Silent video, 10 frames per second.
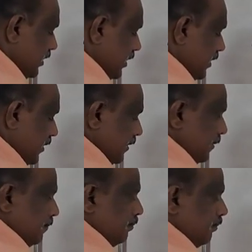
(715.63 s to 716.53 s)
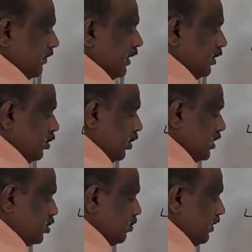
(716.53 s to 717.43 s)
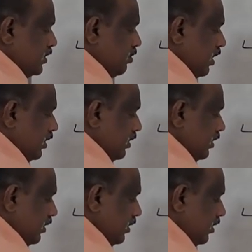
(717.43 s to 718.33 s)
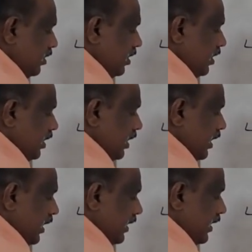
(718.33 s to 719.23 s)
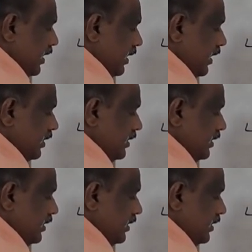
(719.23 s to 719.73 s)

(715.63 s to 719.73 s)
this. 2s2 means what? I can write